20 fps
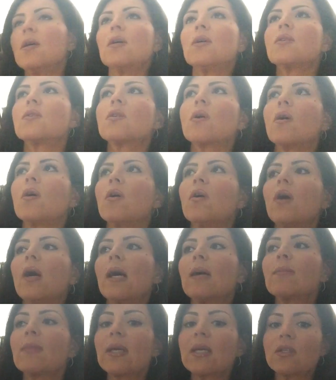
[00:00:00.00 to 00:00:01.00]
So
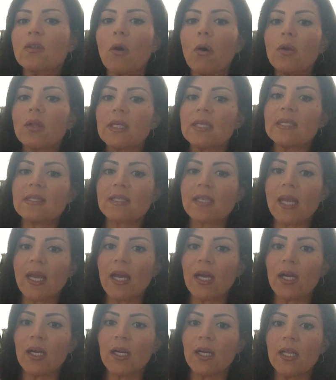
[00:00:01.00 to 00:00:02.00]
I'm like totally
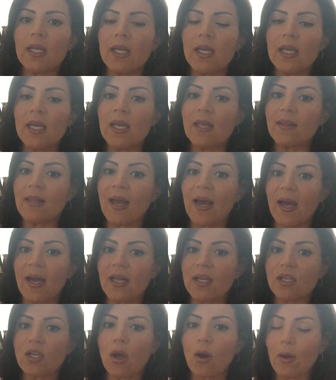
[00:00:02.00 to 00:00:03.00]
scared
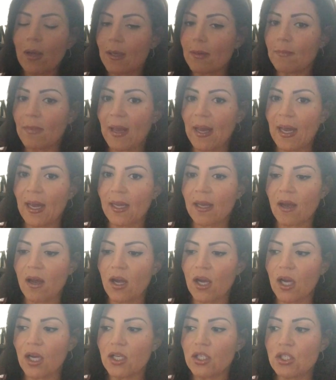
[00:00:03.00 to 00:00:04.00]
that going back
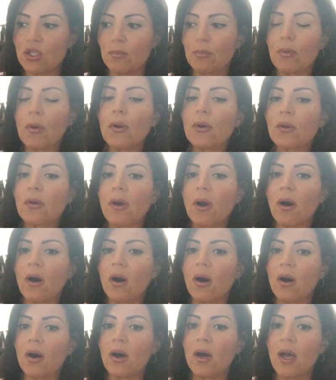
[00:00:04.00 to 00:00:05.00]
on to
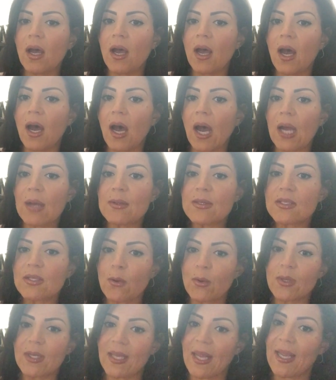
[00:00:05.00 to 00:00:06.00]
protocol, I was
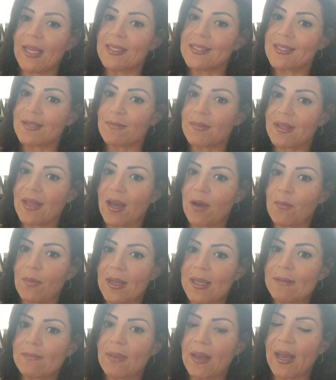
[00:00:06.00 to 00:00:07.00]
going to gain some of that
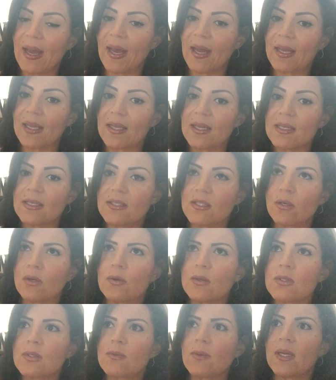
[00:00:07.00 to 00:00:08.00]
weight back. So it
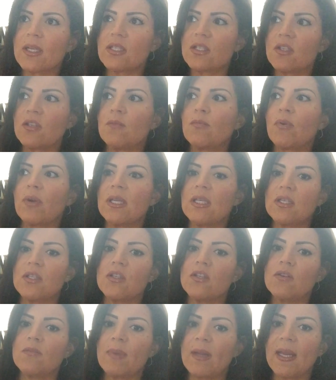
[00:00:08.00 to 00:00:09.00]
was what,
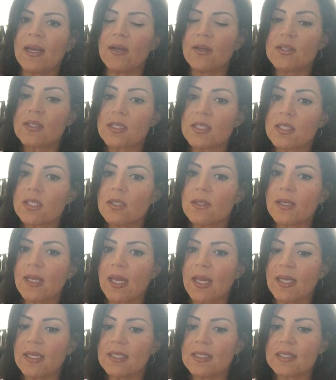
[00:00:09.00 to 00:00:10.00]
2.2 pounds in 2
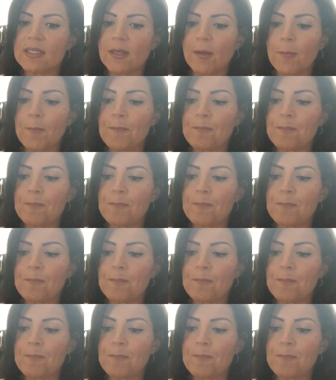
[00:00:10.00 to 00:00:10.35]
days?